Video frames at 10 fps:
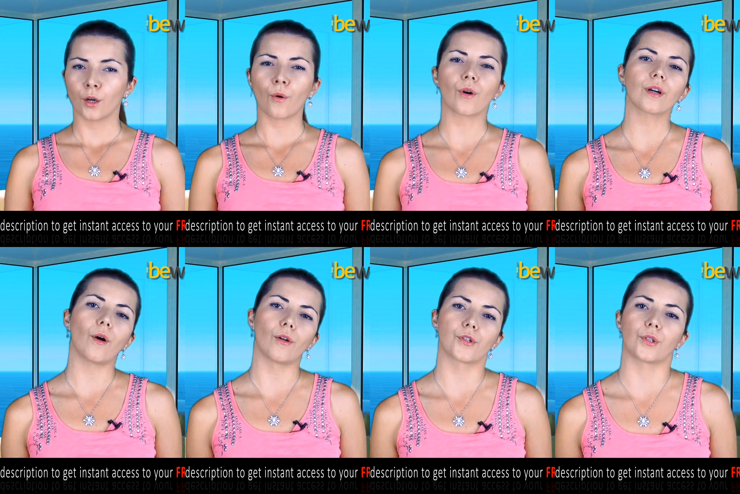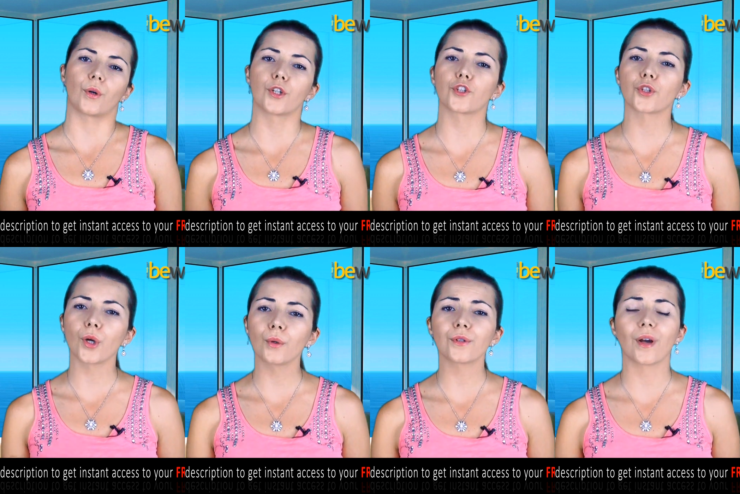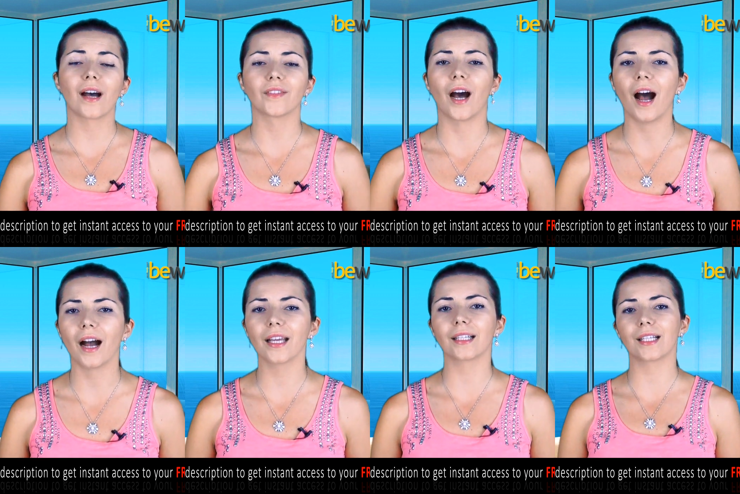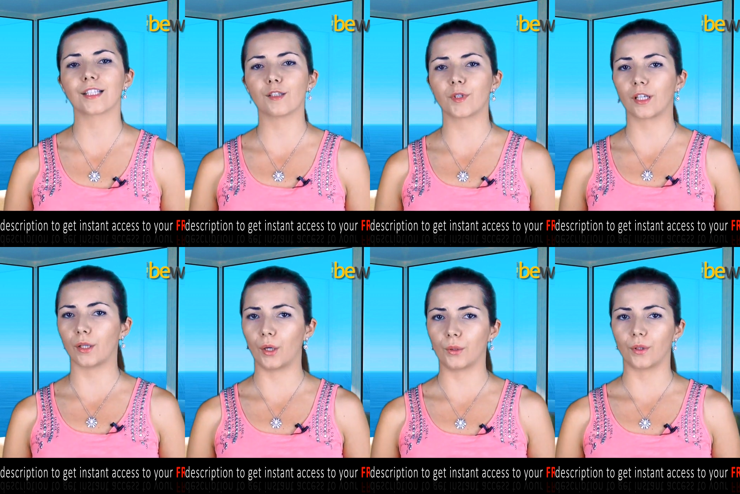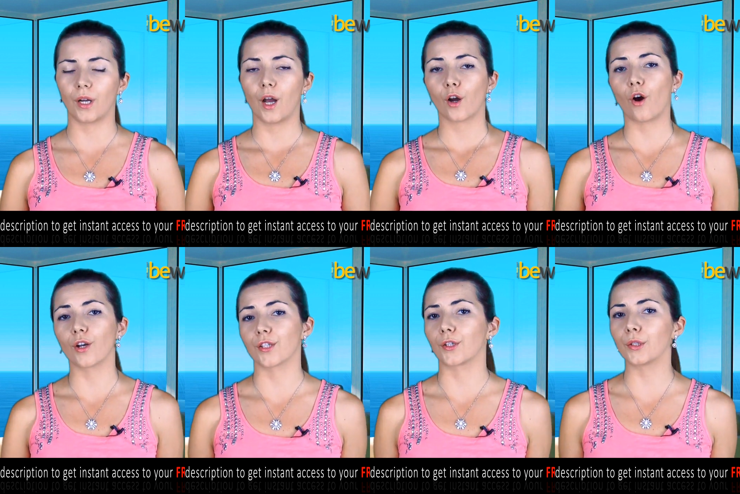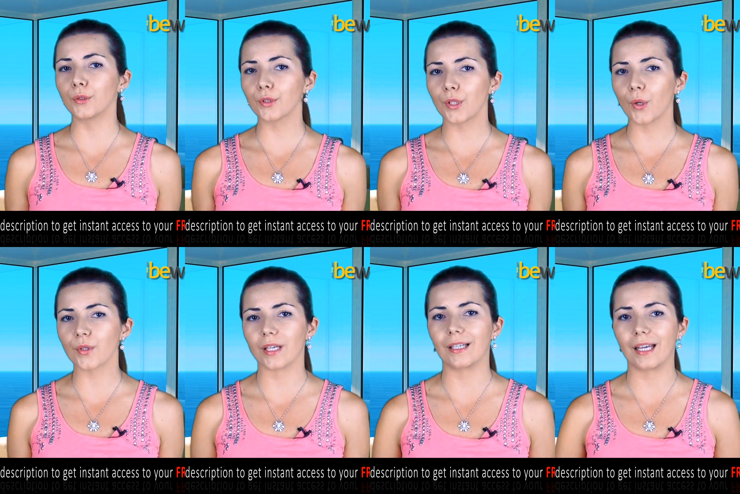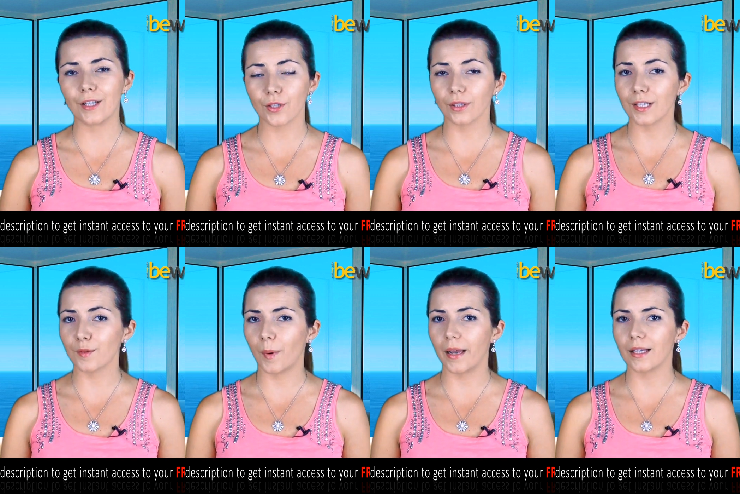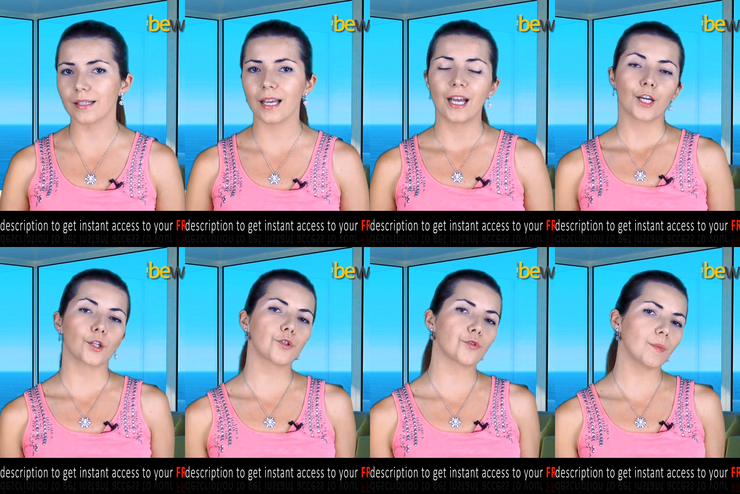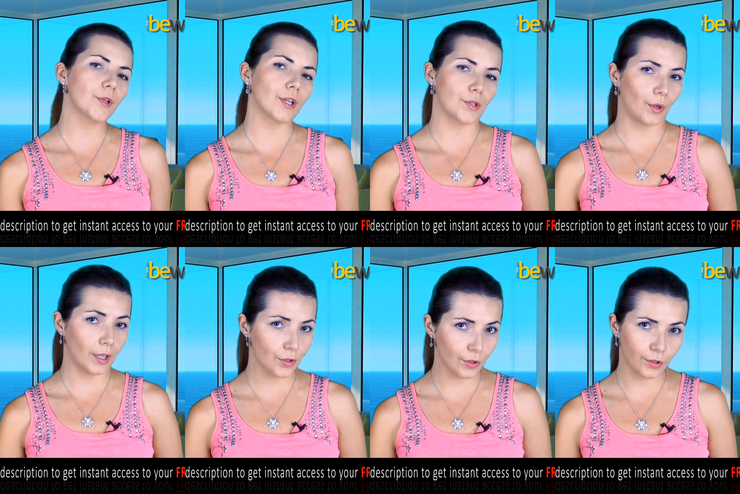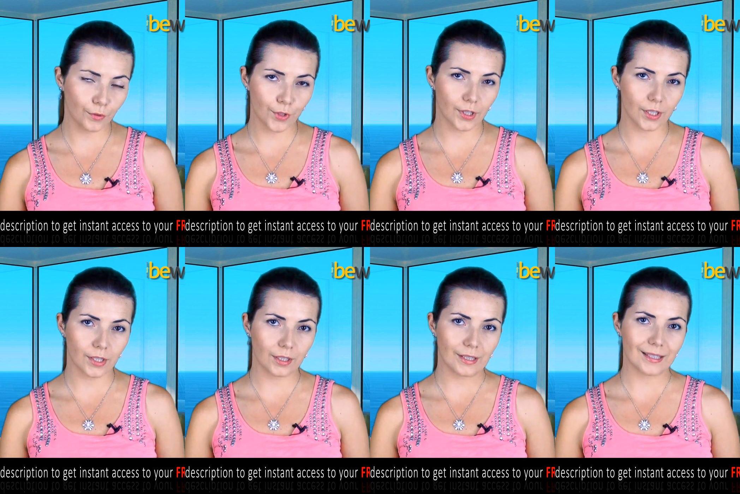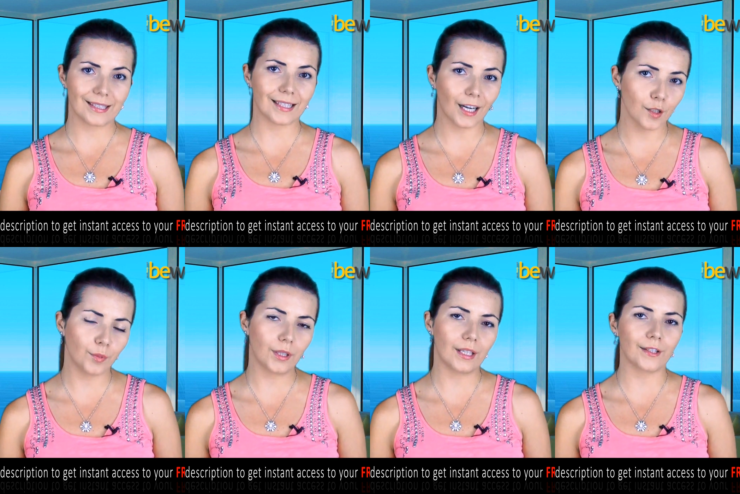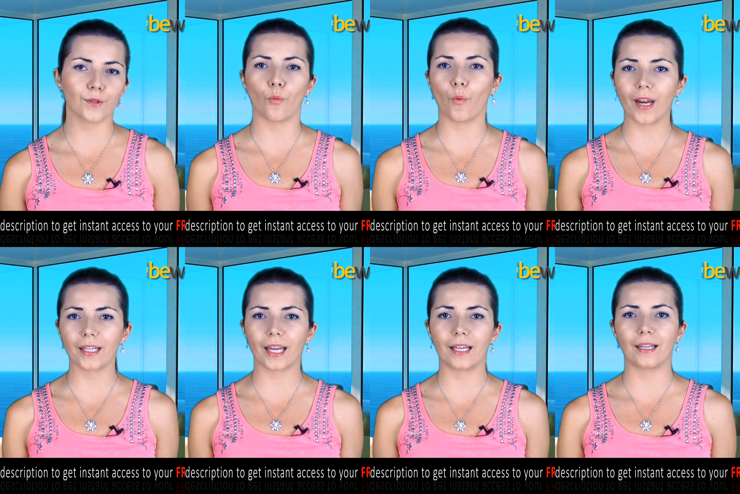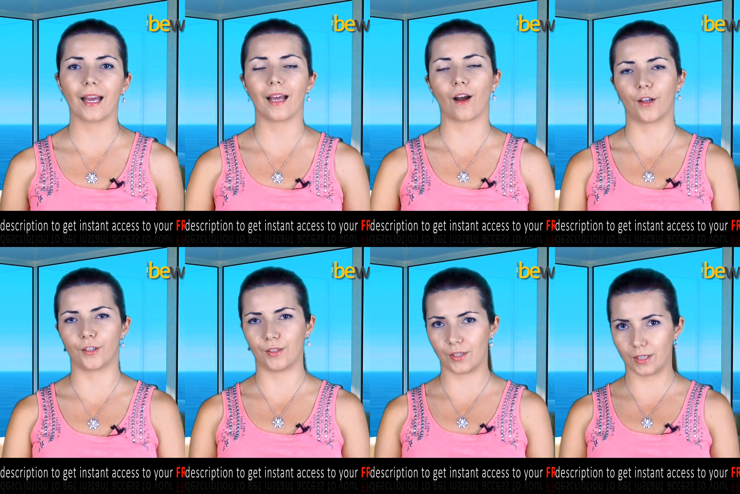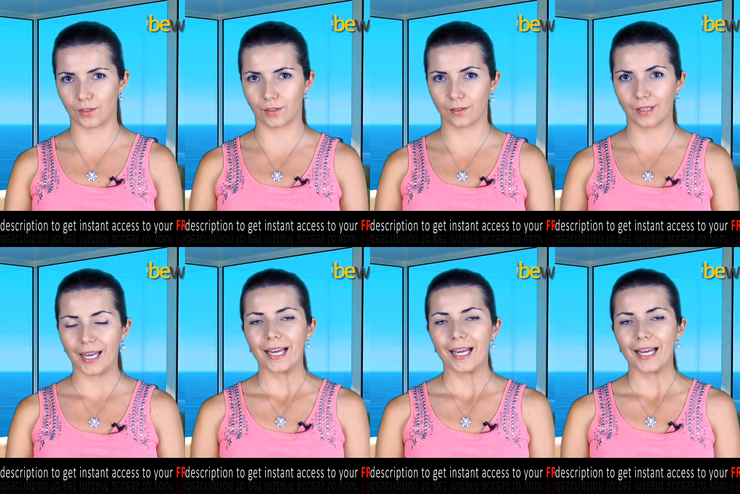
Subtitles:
Corn also is shown to have a high glycemic load, causing glucose and insulin spikes, contributing to insulin resistance, diabetes, weight gain, and other diseases.